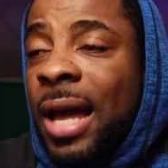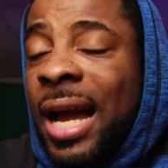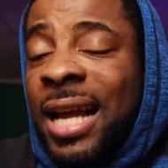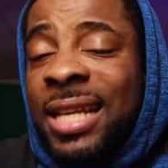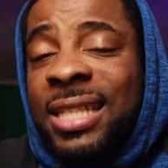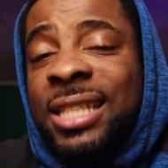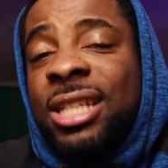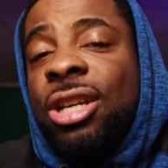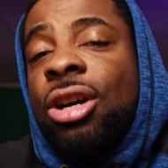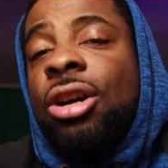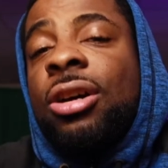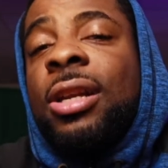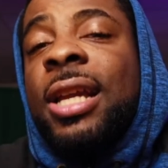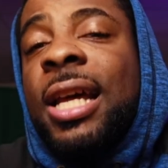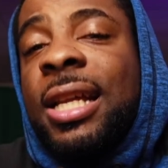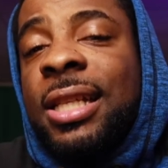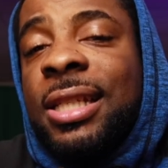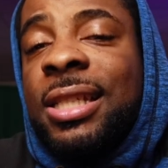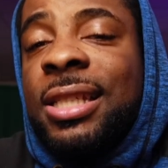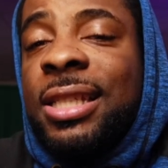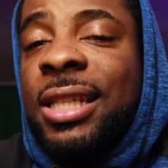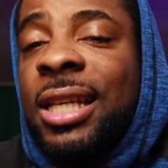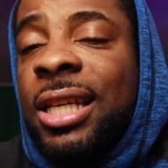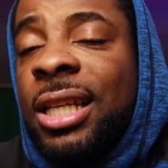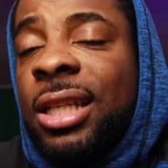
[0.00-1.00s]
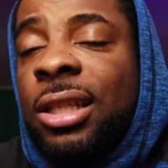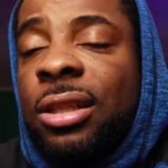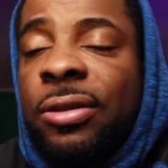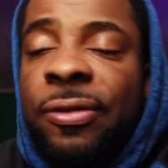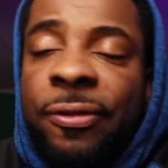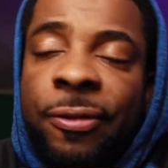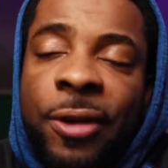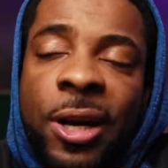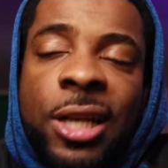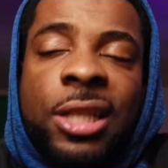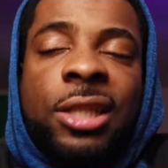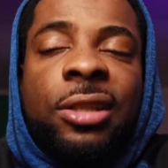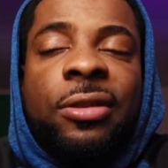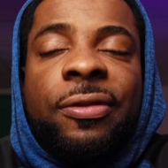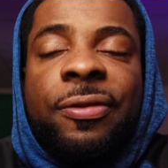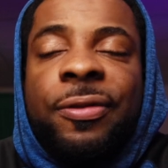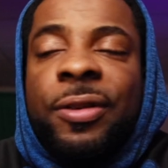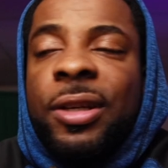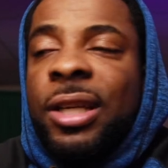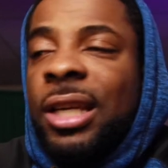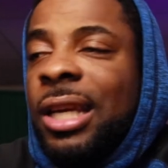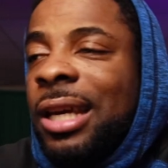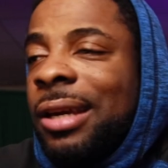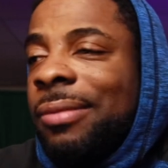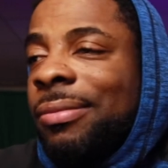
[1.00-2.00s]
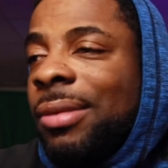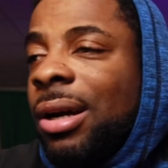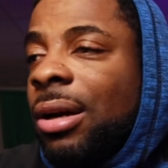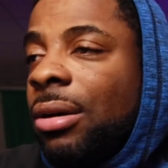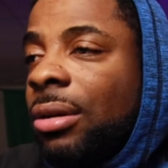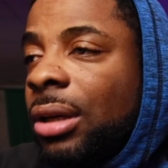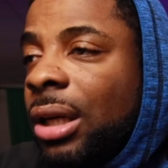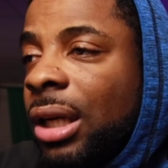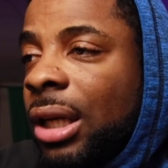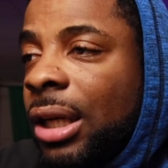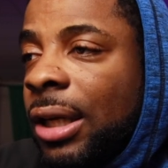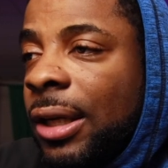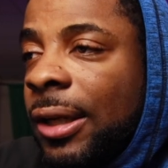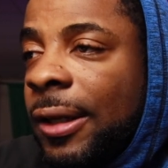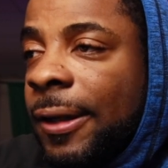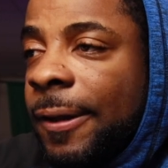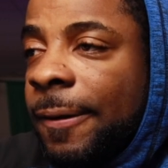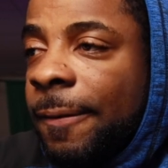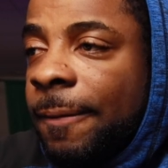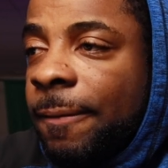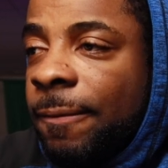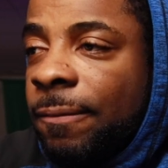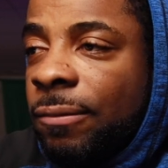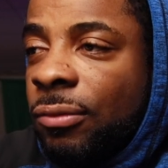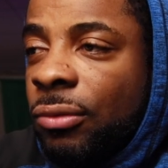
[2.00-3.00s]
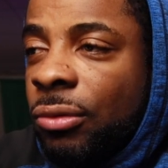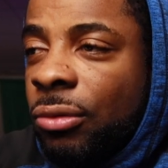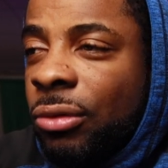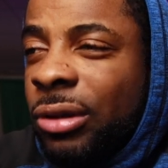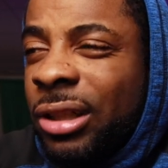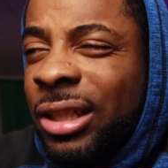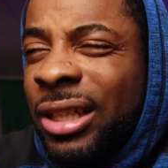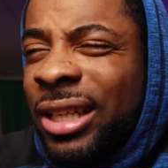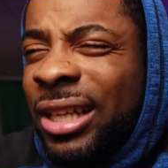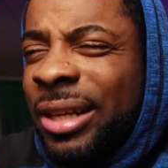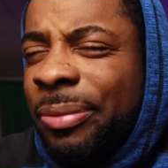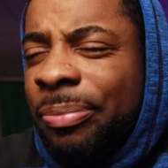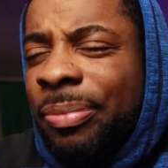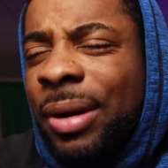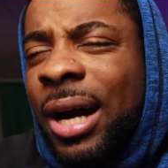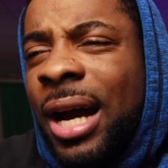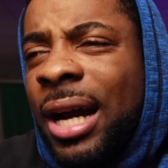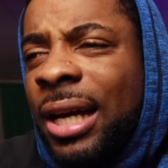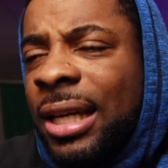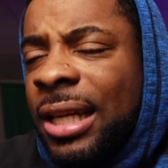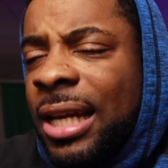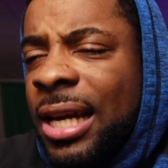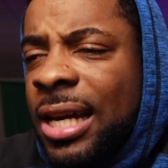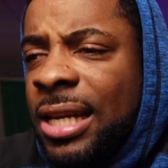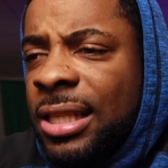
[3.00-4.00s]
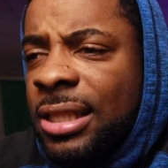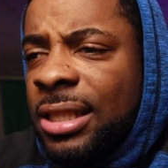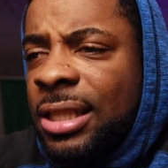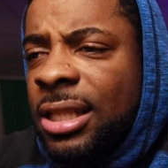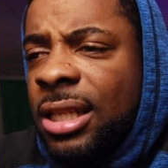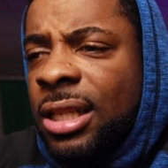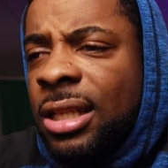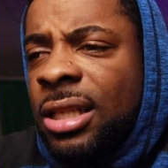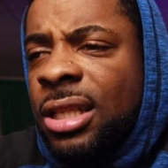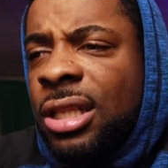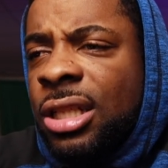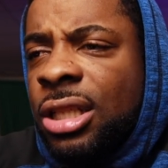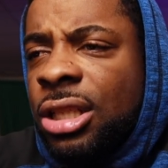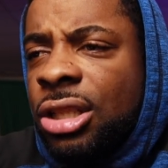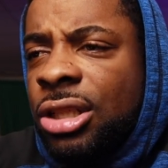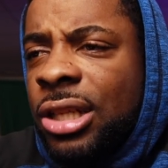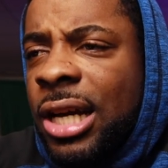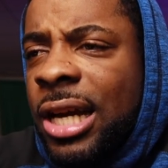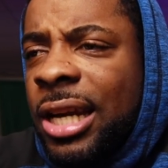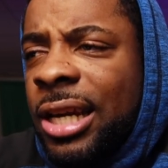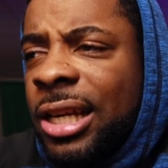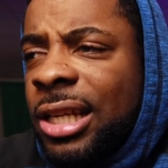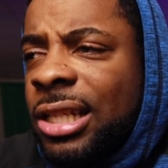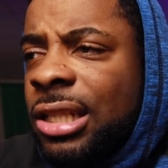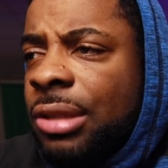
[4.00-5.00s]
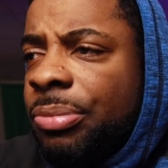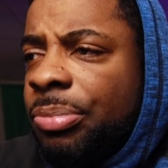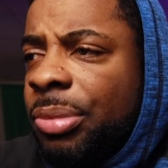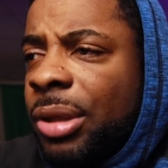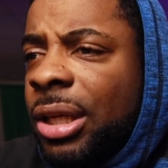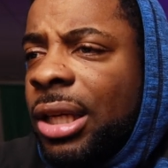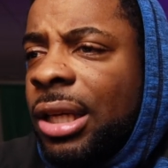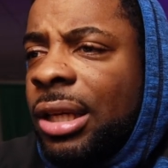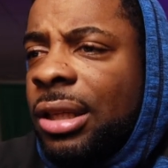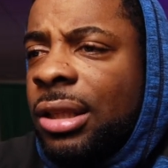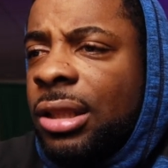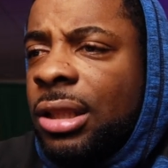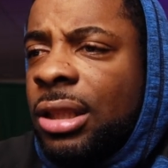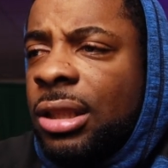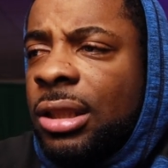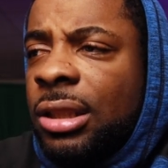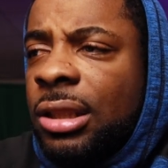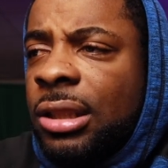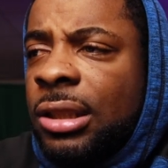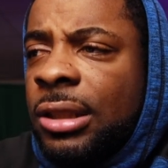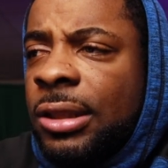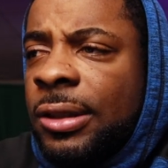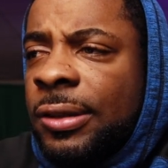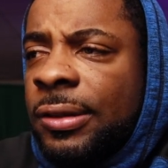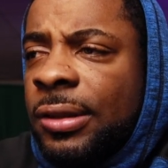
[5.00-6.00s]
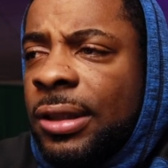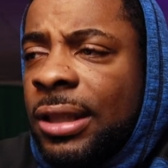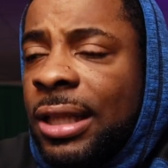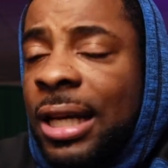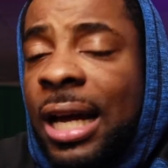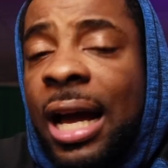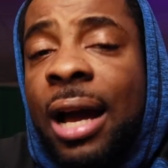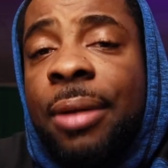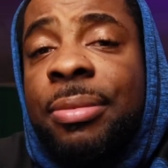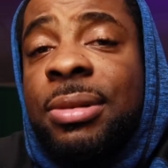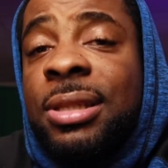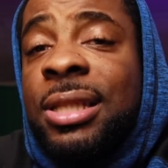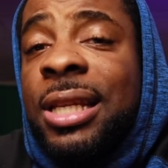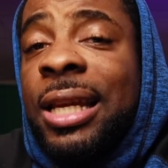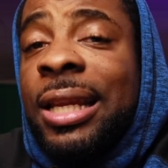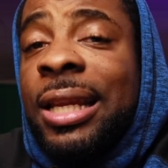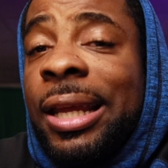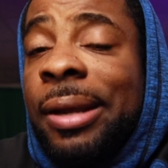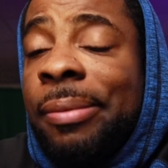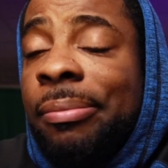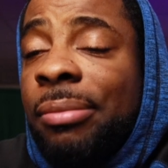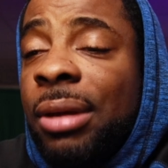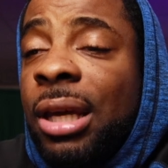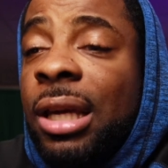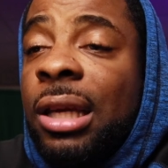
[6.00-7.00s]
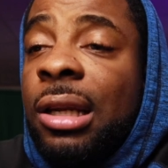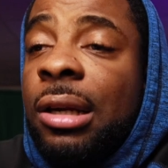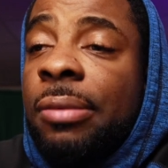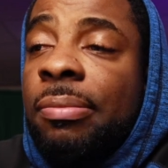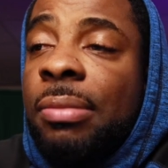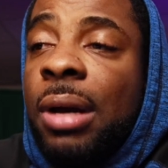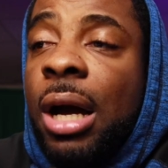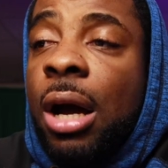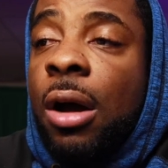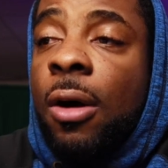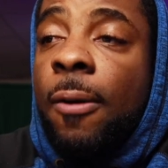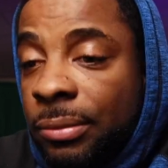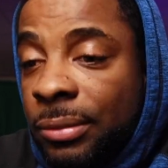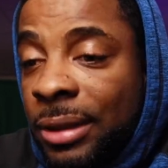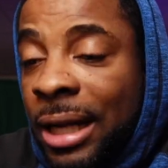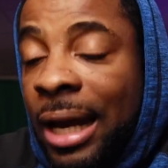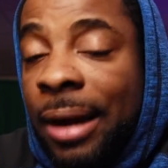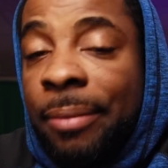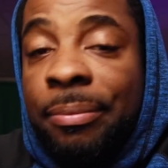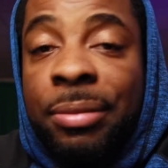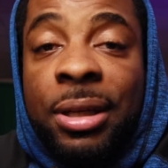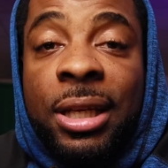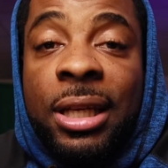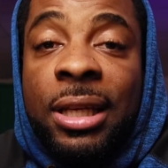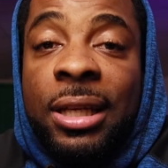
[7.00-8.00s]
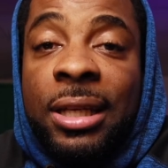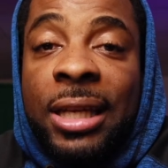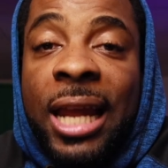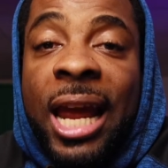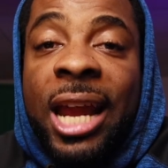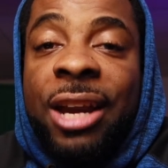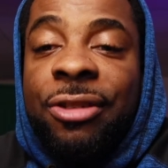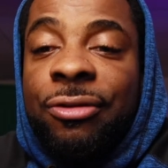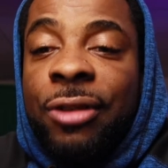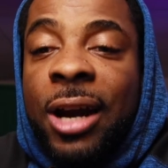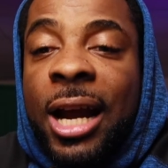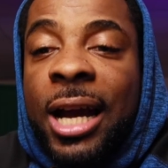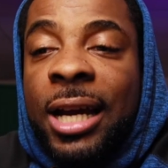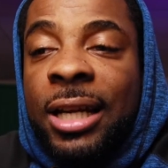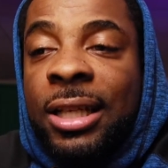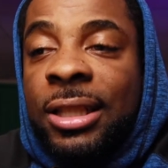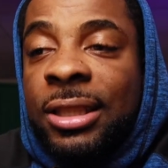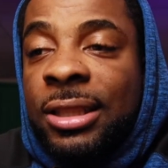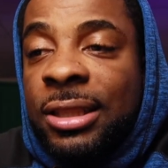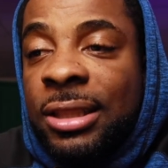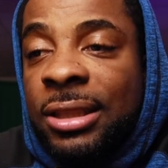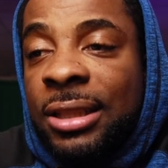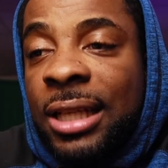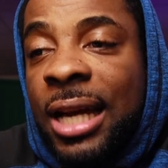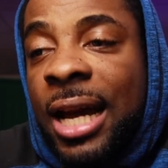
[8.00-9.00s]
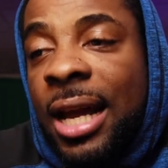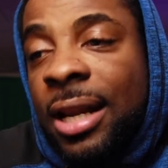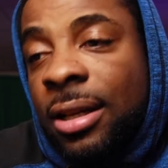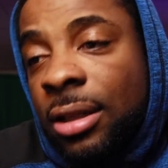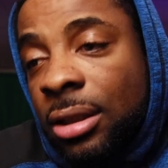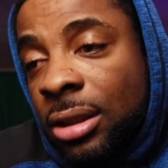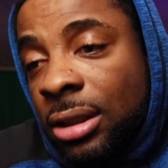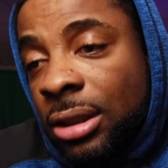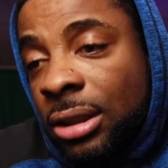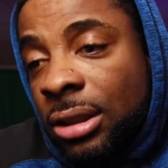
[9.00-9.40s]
I say all that to say this. Fresh and Fit came out and one of their podcasts, and they try to explain the comments they made about not being night riders and not,